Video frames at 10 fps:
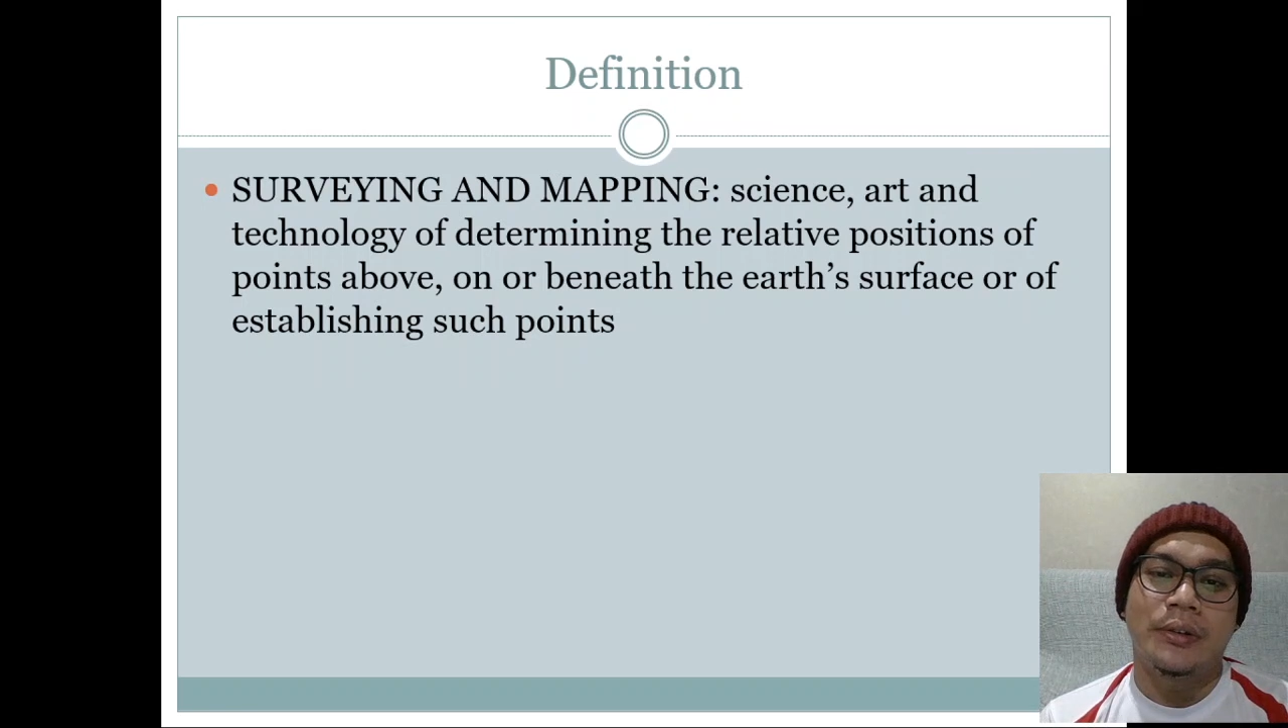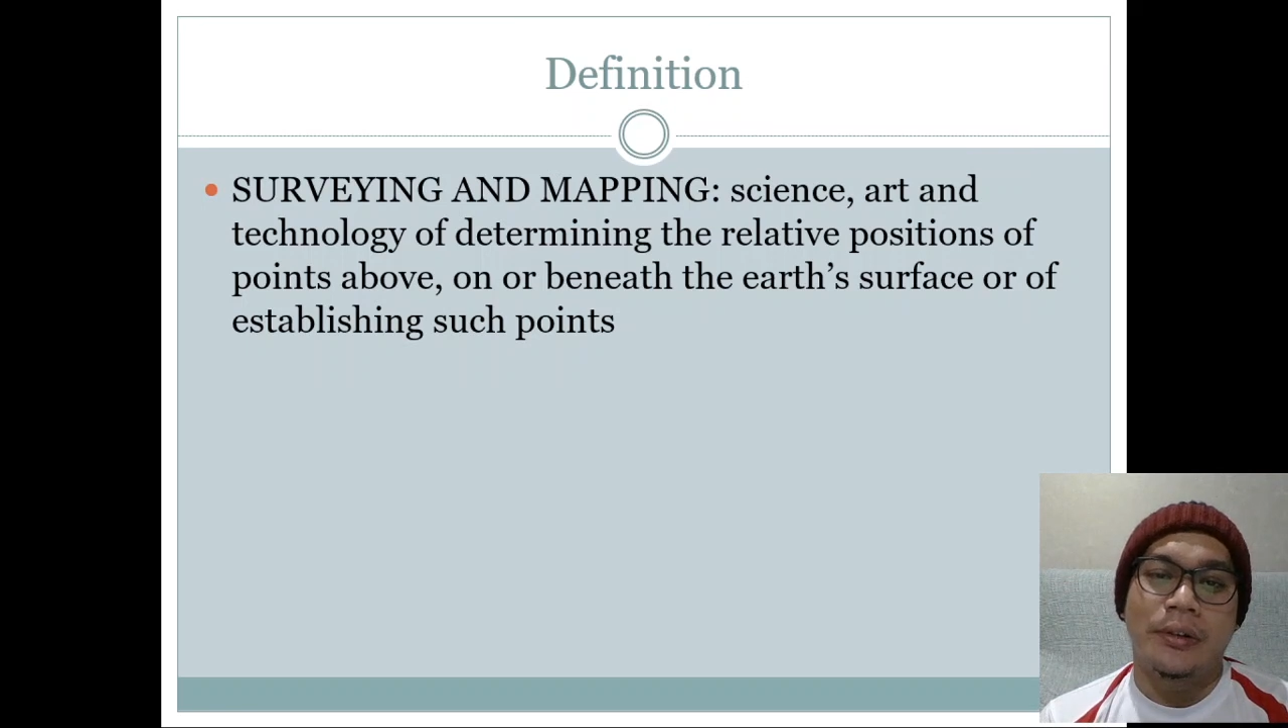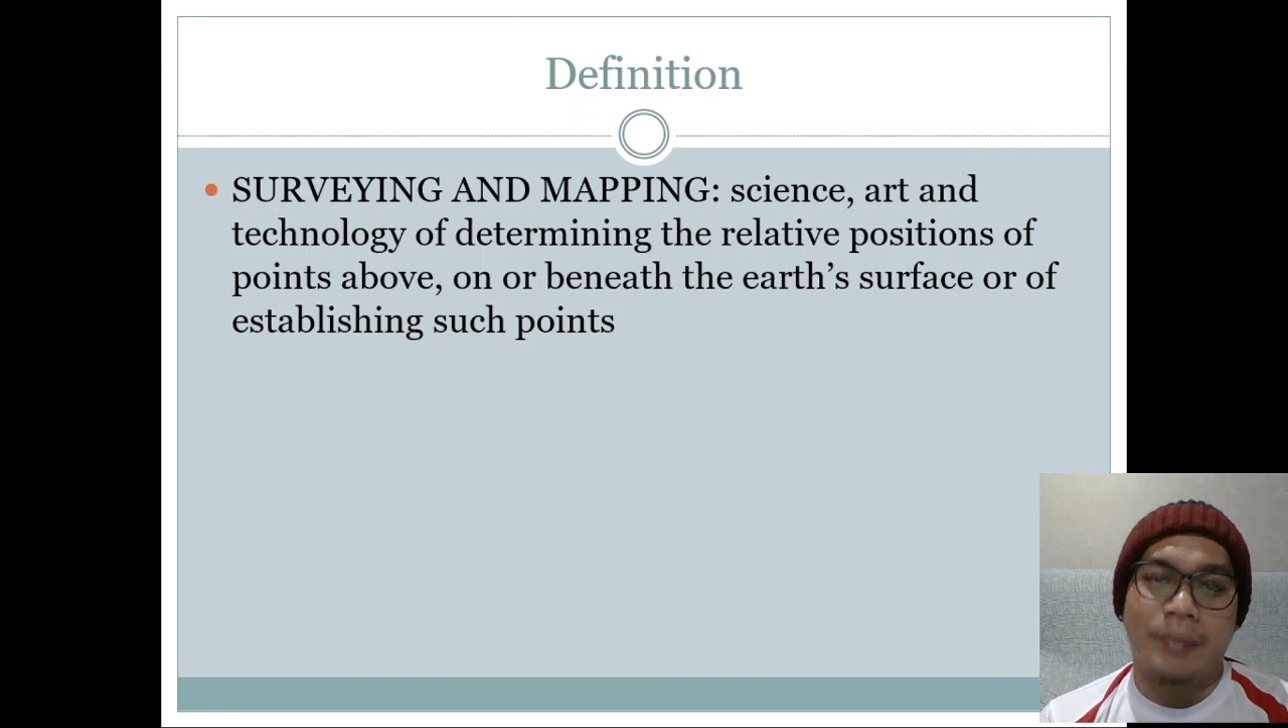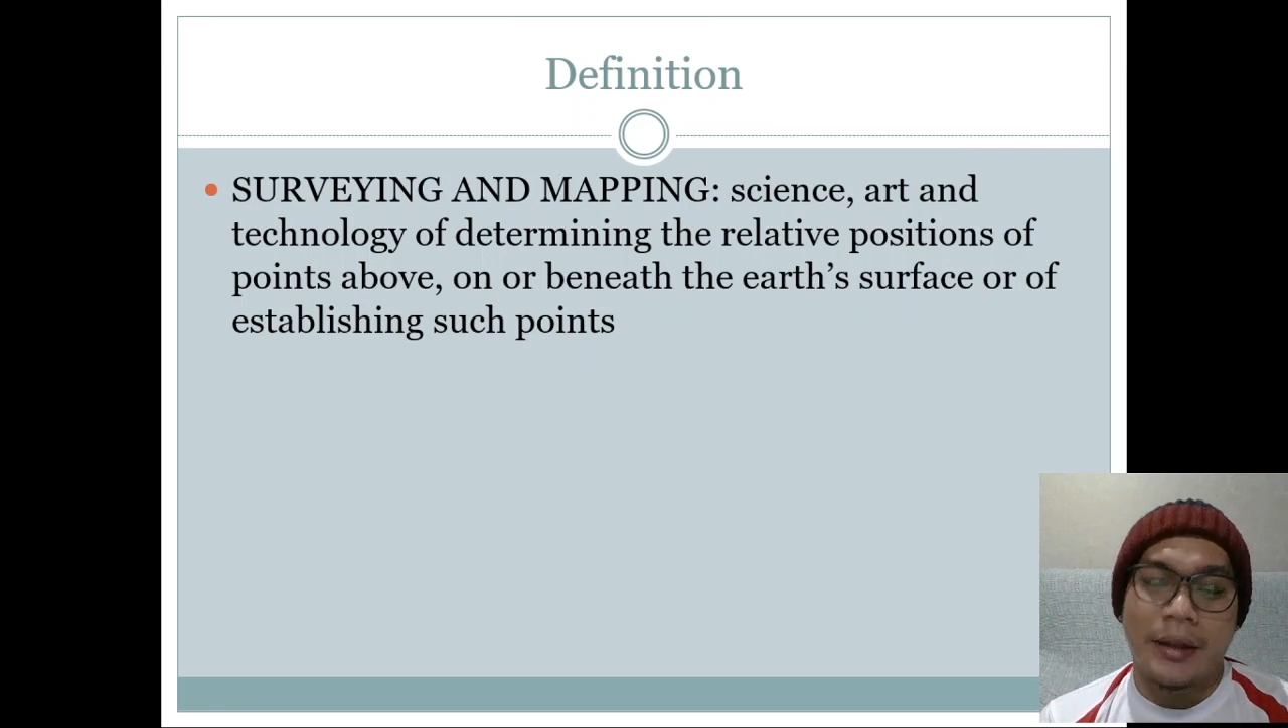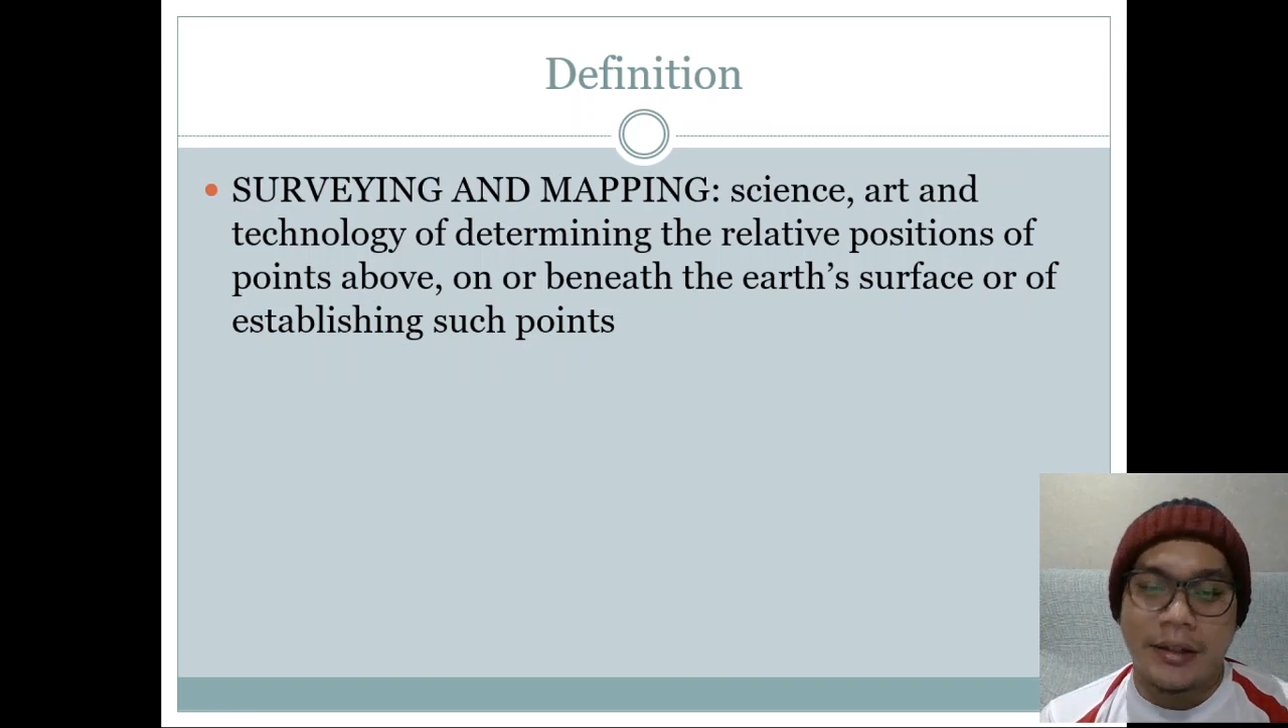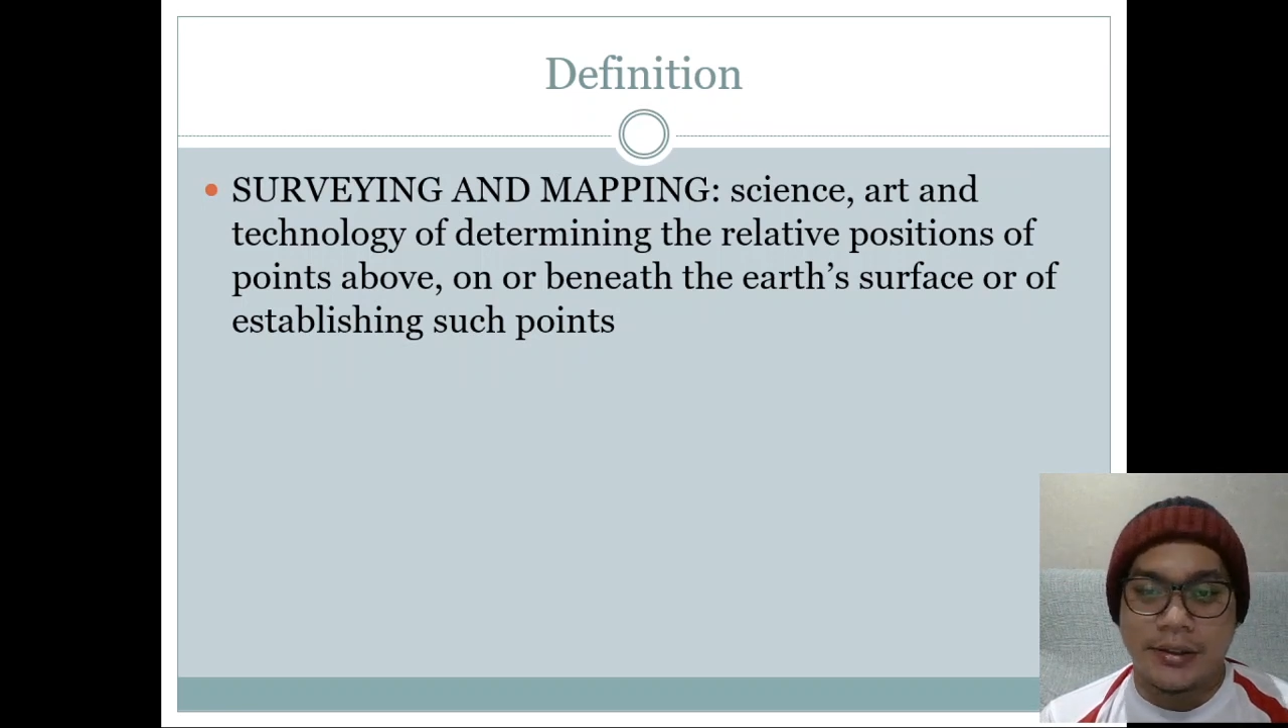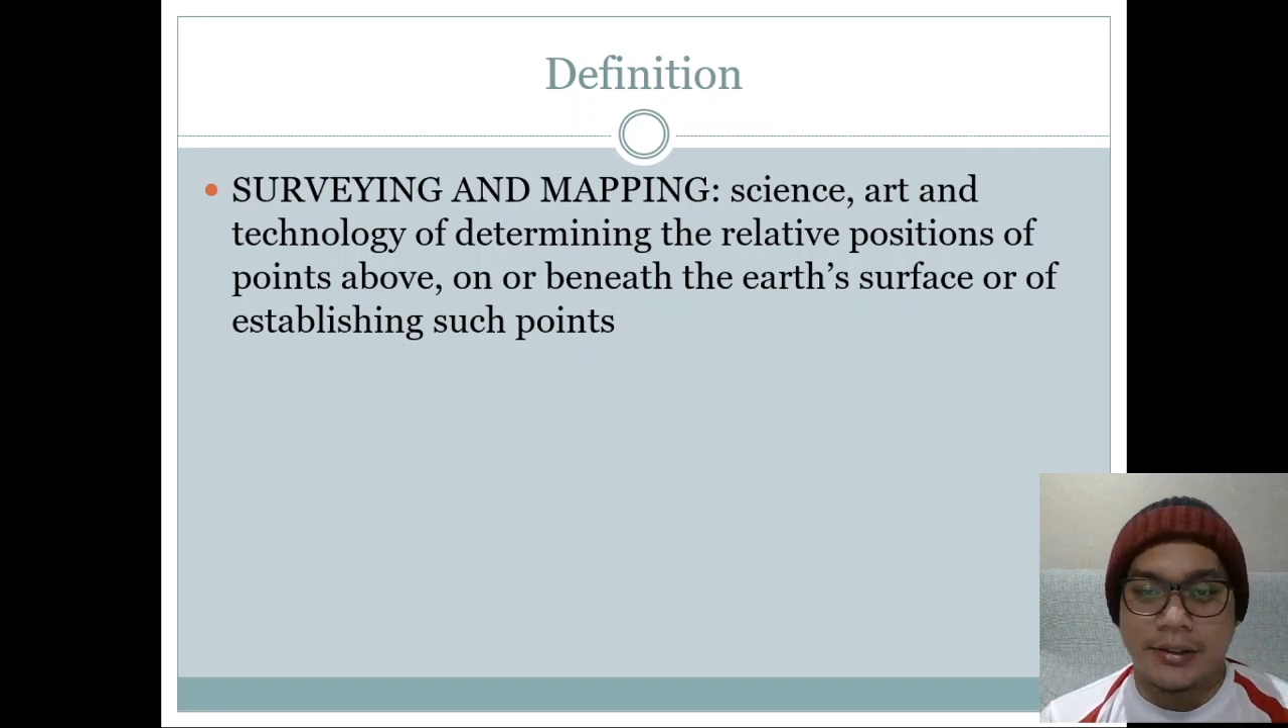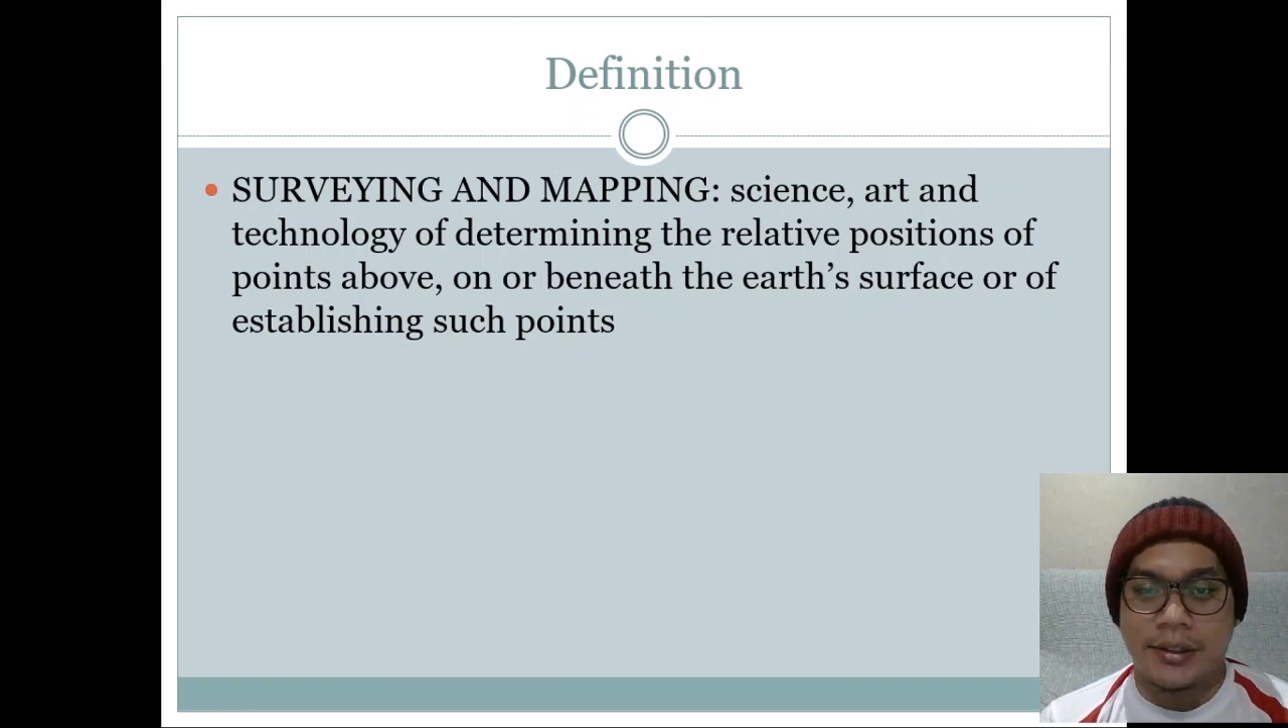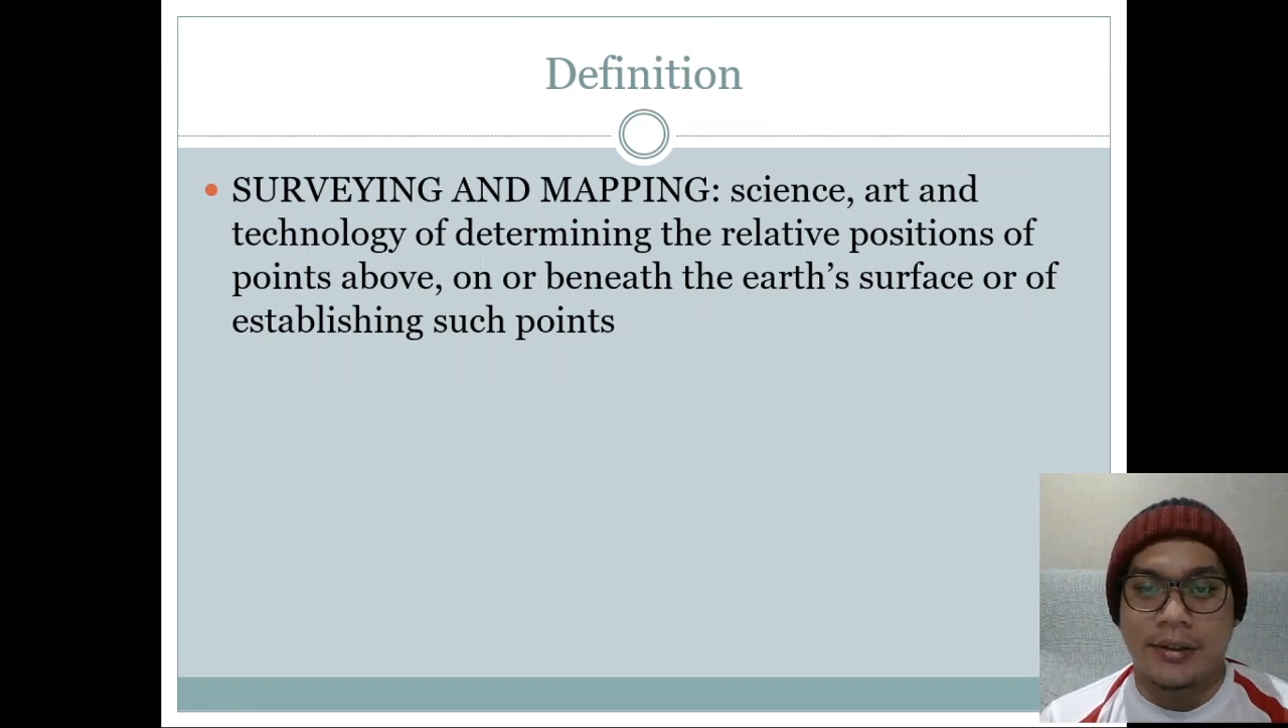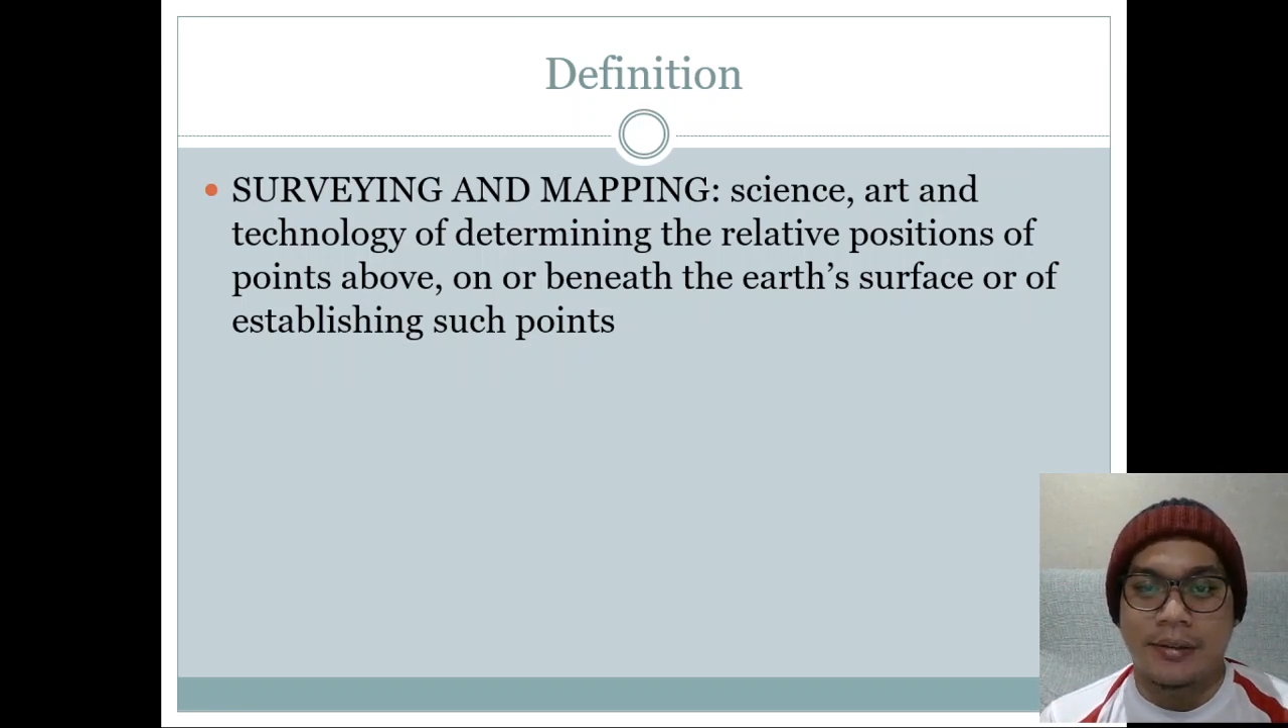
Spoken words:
methods,